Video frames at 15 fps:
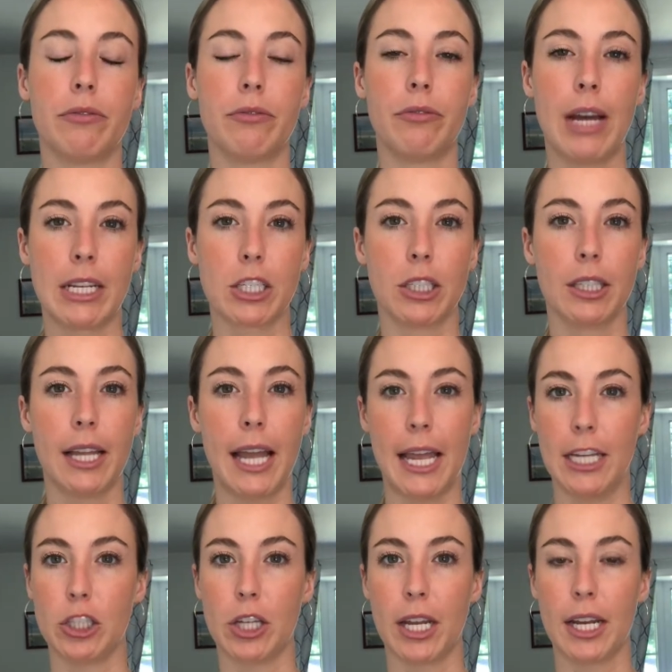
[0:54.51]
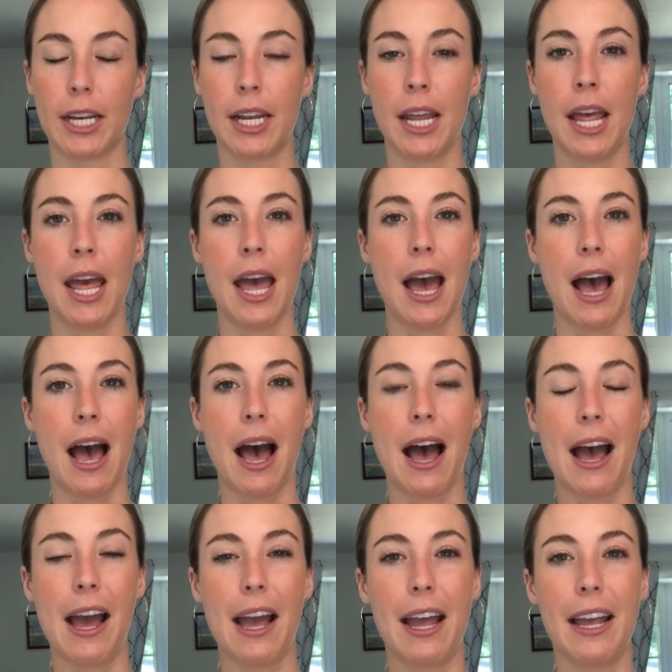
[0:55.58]
rental agent,
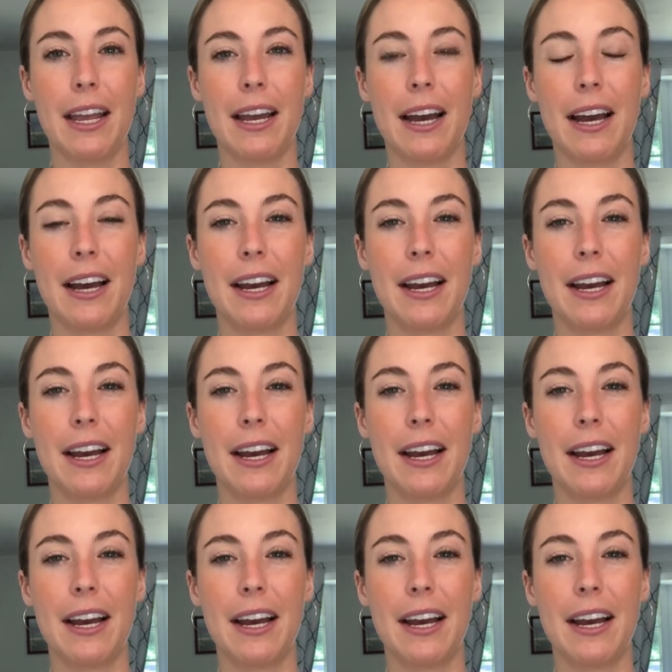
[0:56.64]
I